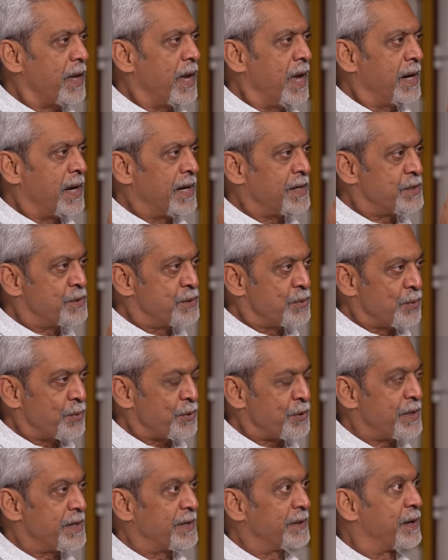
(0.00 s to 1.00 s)
And I do
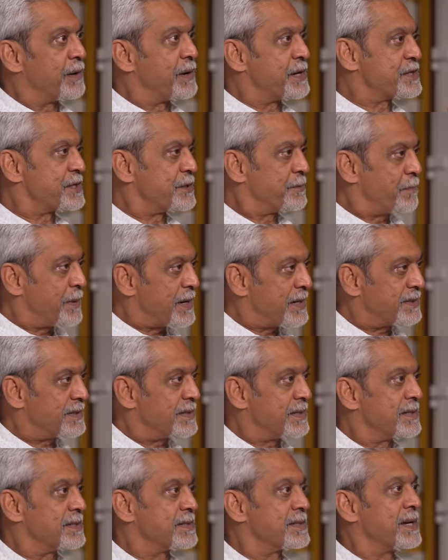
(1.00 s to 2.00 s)
think there are
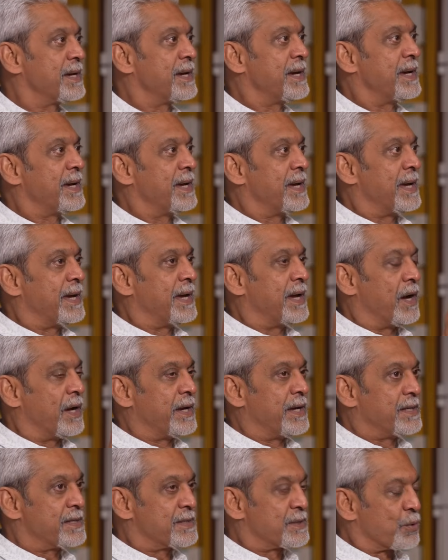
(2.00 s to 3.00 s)
spaces
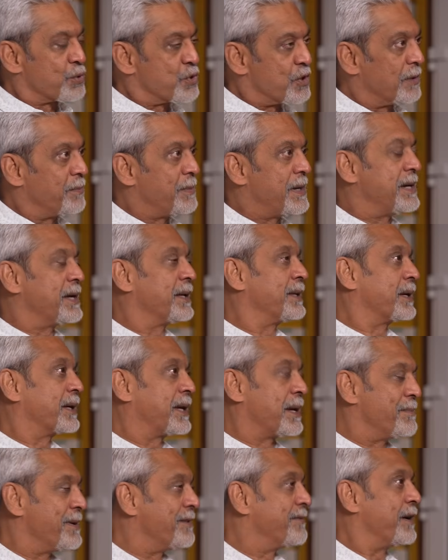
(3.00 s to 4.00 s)
in social media that
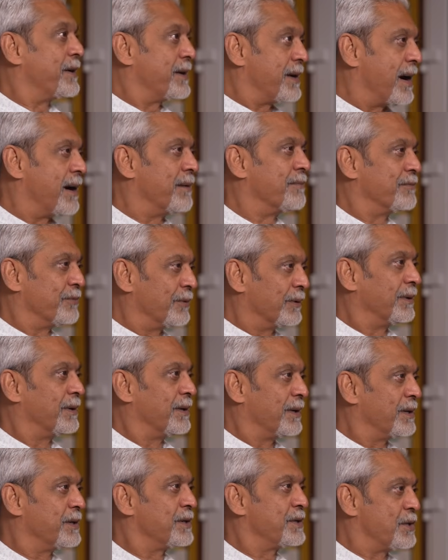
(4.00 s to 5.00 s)
can be very harmful
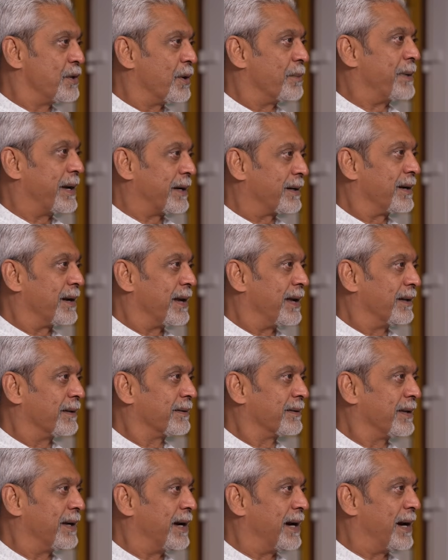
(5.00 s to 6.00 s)
to your mental
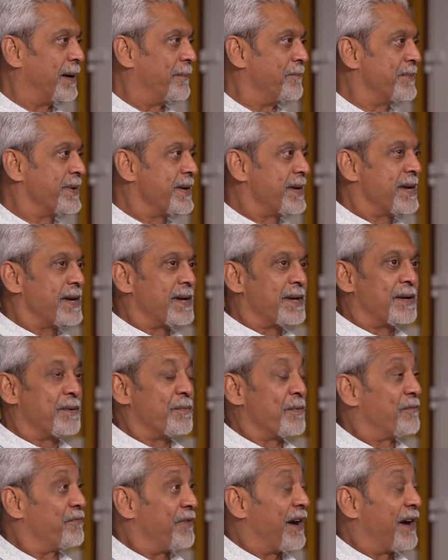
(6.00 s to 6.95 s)
health. In